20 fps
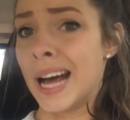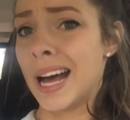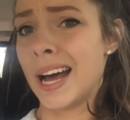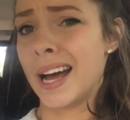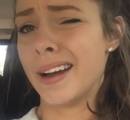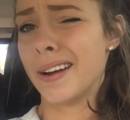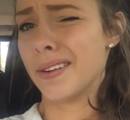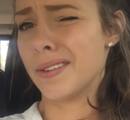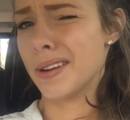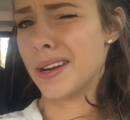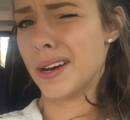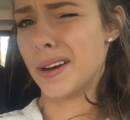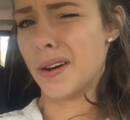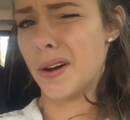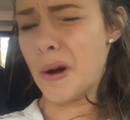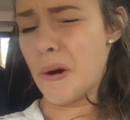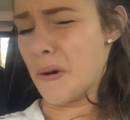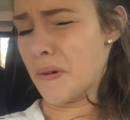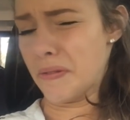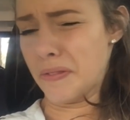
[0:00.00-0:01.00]
I don't know.
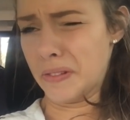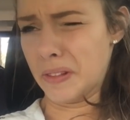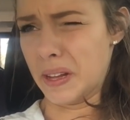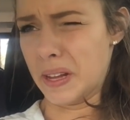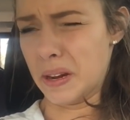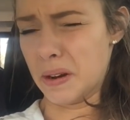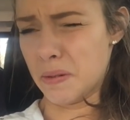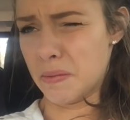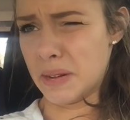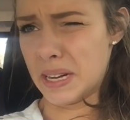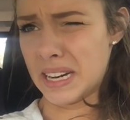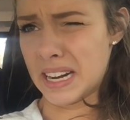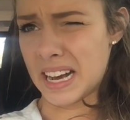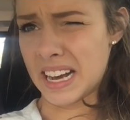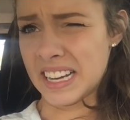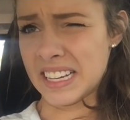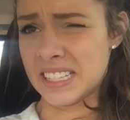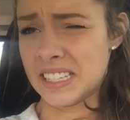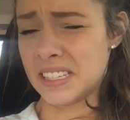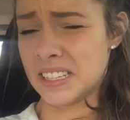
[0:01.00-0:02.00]
Hopefully it'll be
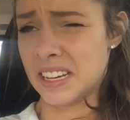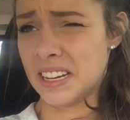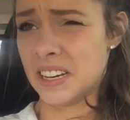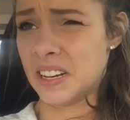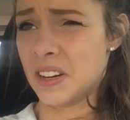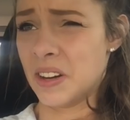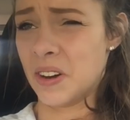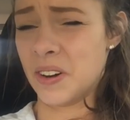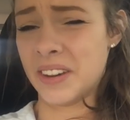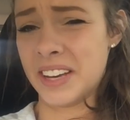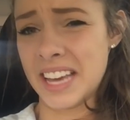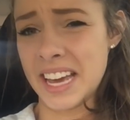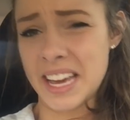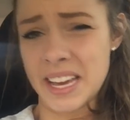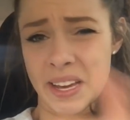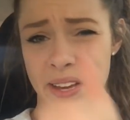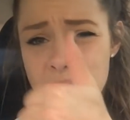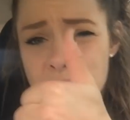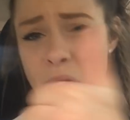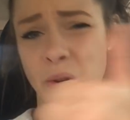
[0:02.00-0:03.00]
nice.
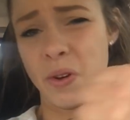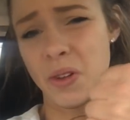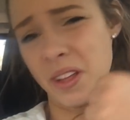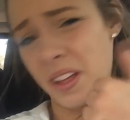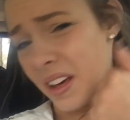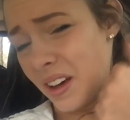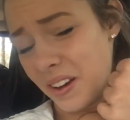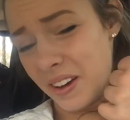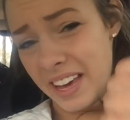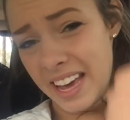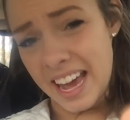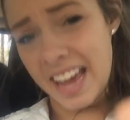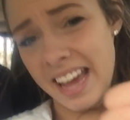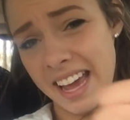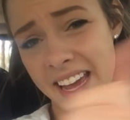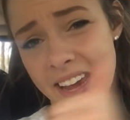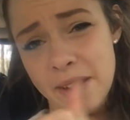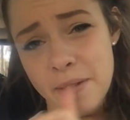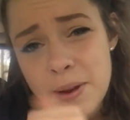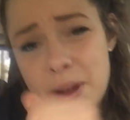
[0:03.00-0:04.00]
Okay, cool. Okay, here